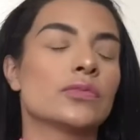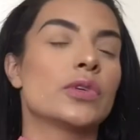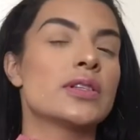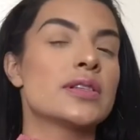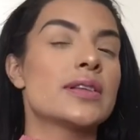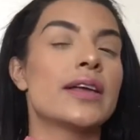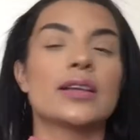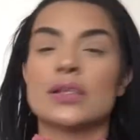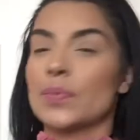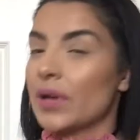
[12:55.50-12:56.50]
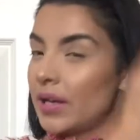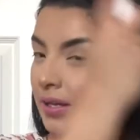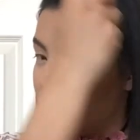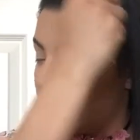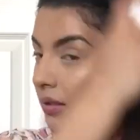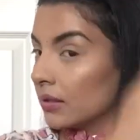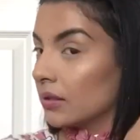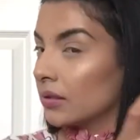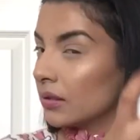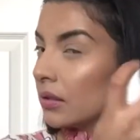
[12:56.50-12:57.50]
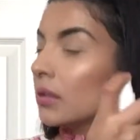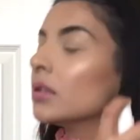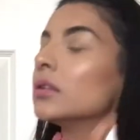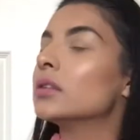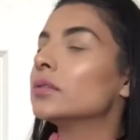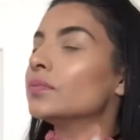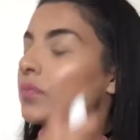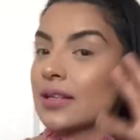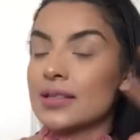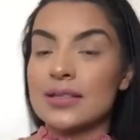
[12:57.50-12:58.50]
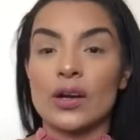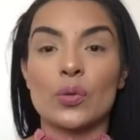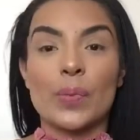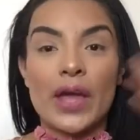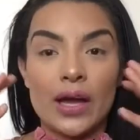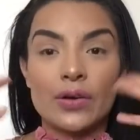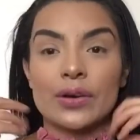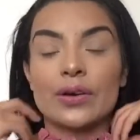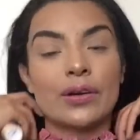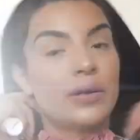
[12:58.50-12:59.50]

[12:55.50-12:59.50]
with setting spray. It's gonna set our powder.